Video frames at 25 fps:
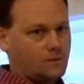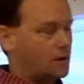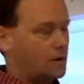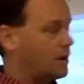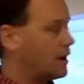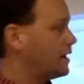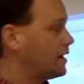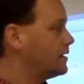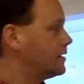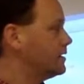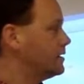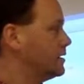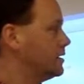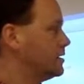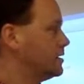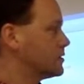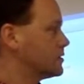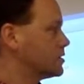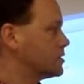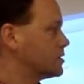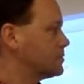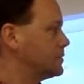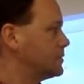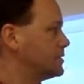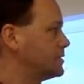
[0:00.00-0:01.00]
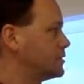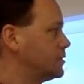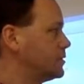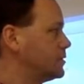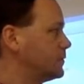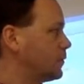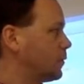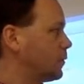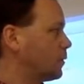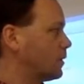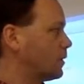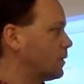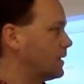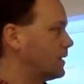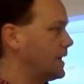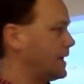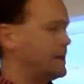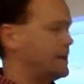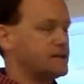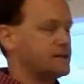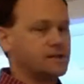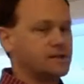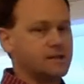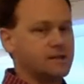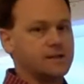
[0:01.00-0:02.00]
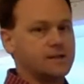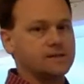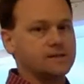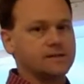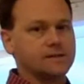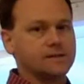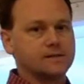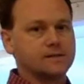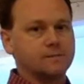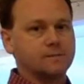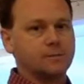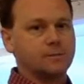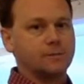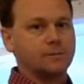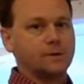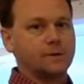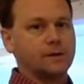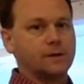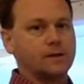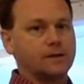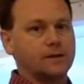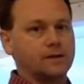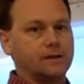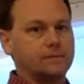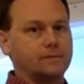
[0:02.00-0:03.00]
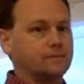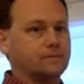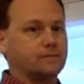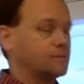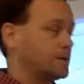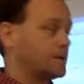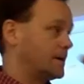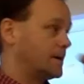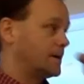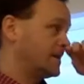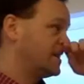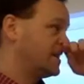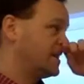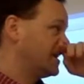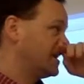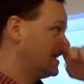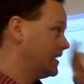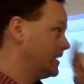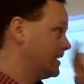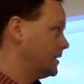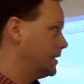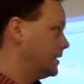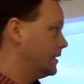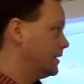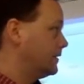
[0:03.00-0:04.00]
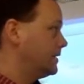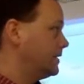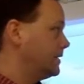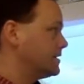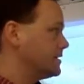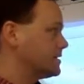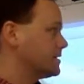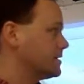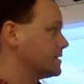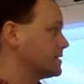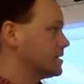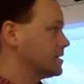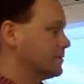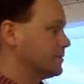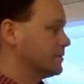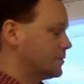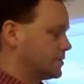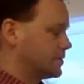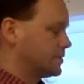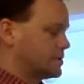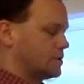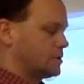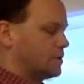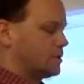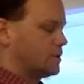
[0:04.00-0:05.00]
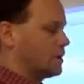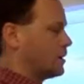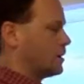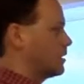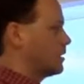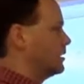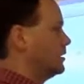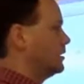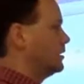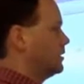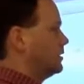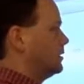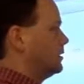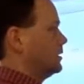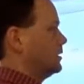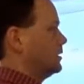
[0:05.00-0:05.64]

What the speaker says: All right, this would be 2, 4. He is the symbol for helium, right? And this is similar to our